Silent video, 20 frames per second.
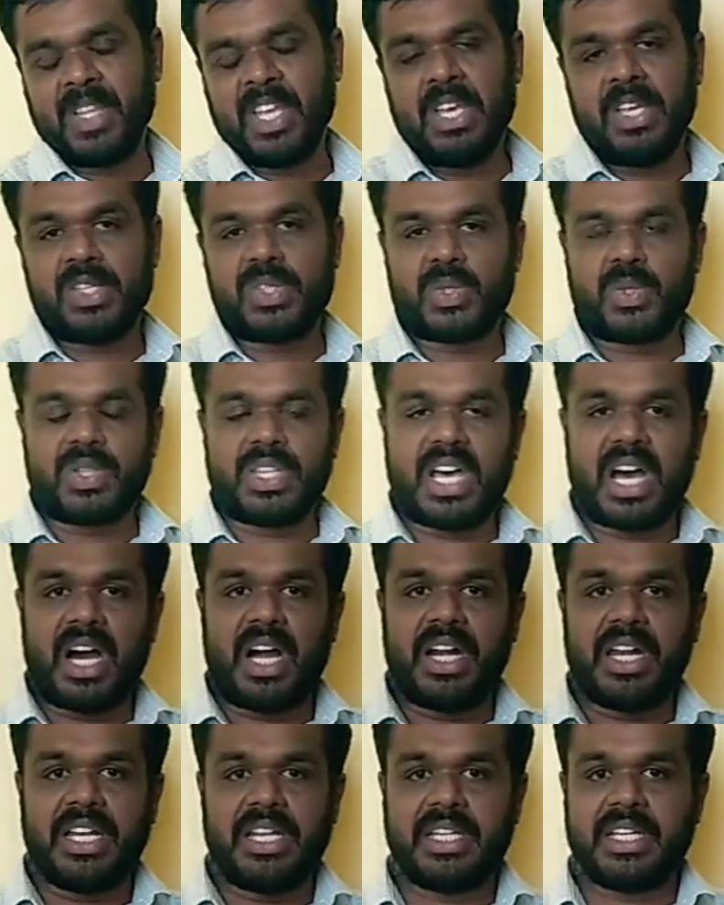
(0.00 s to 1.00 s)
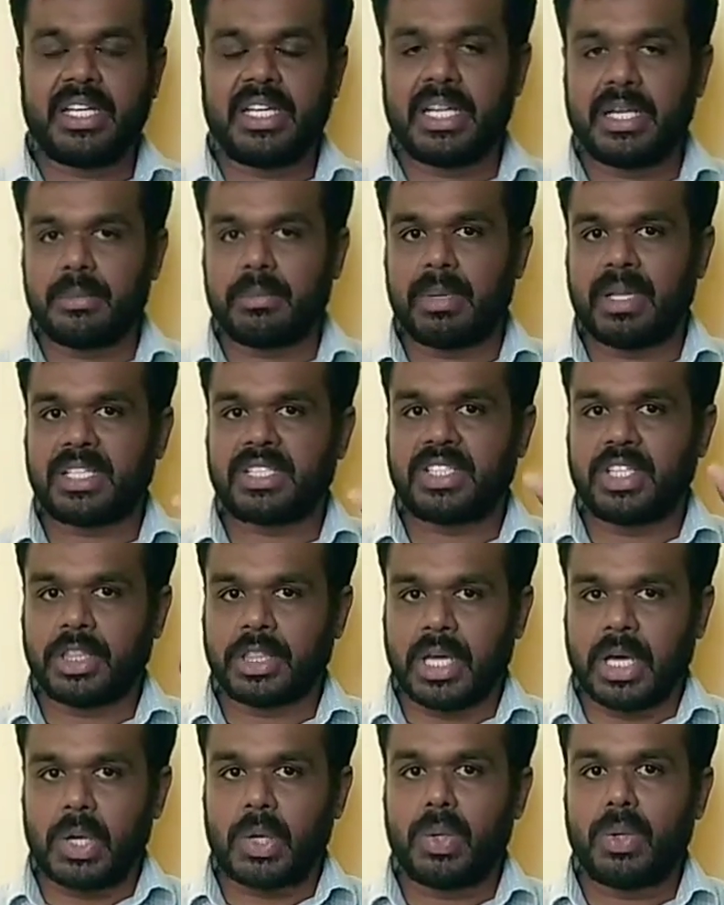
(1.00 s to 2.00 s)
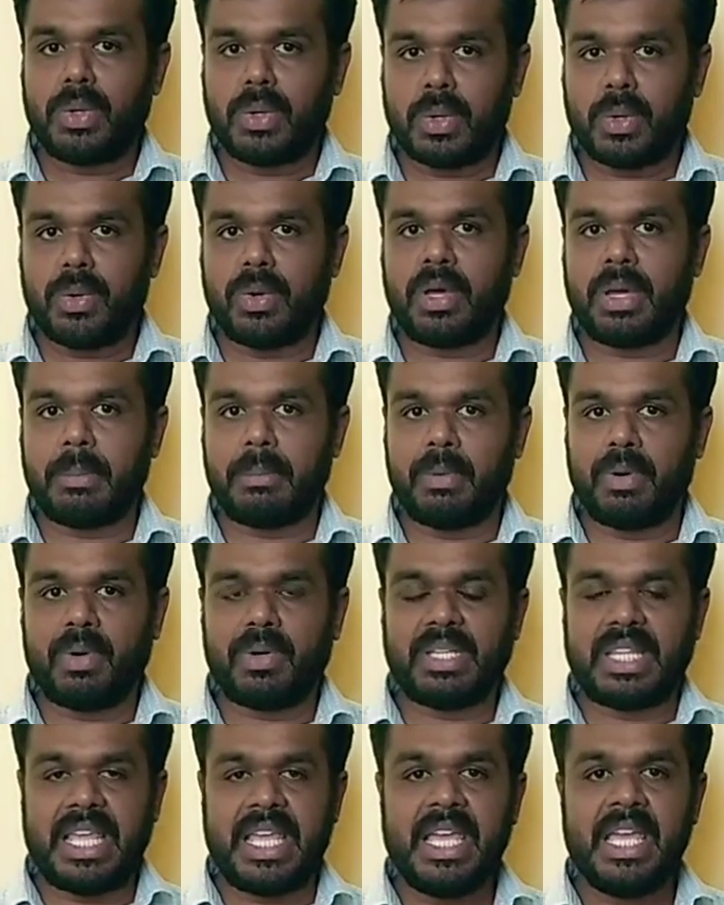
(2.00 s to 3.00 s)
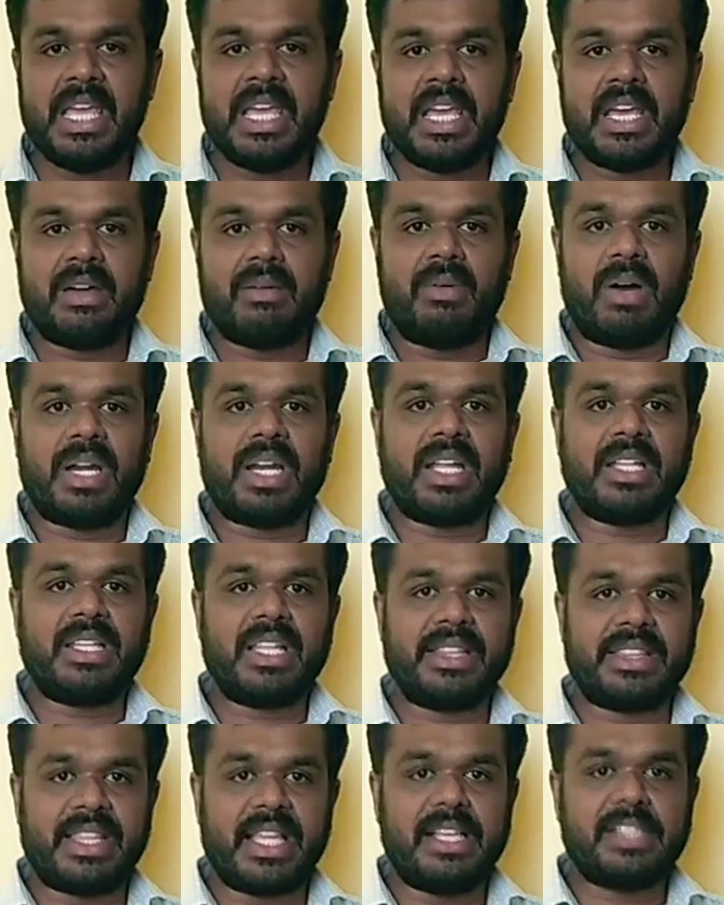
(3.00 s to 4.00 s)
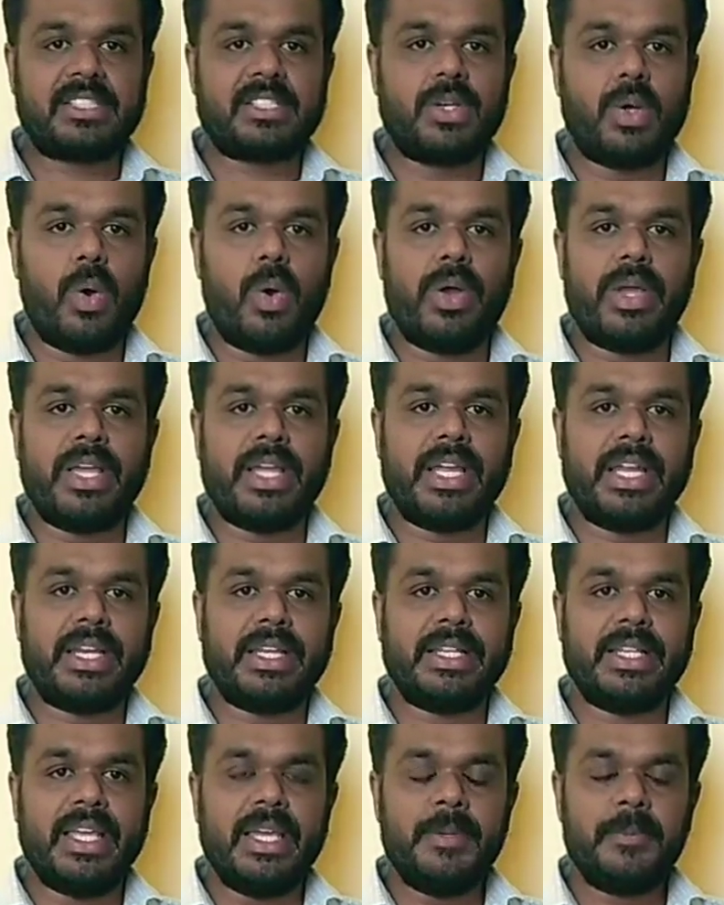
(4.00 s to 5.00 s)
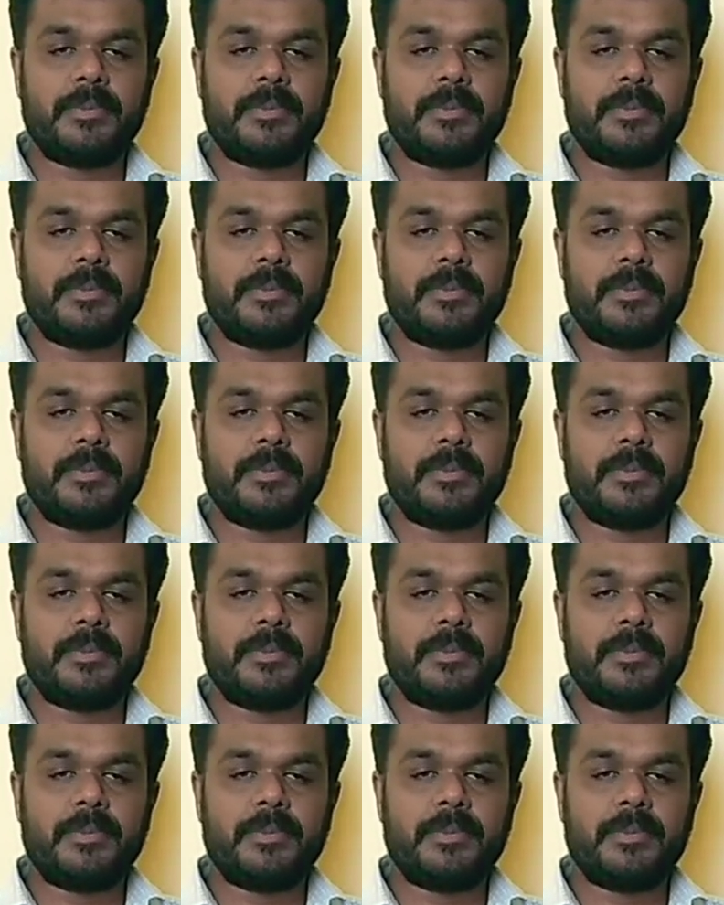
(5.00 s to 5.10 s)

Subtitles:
So the auditor must thorough know about what are the things going in the